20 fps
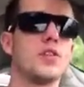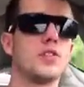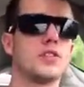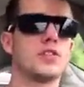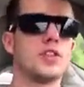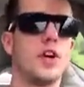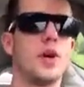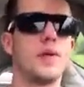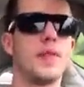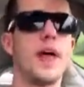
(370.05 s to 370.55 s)

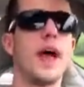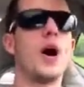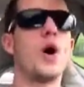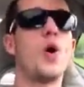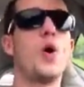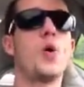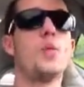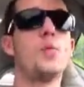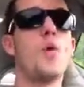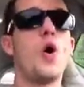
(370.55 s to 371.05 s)
So that
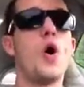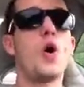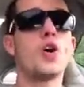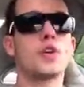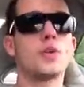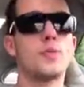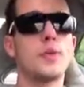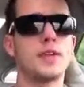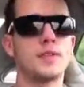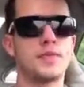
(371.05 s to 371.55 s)
whole mall
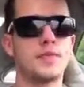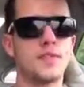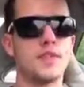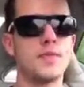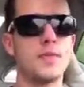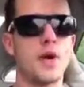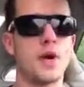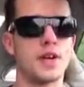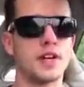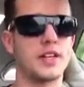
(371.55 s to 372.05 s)
could be a flea
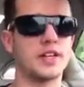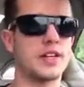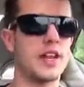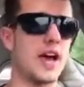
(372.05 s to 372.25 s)
market.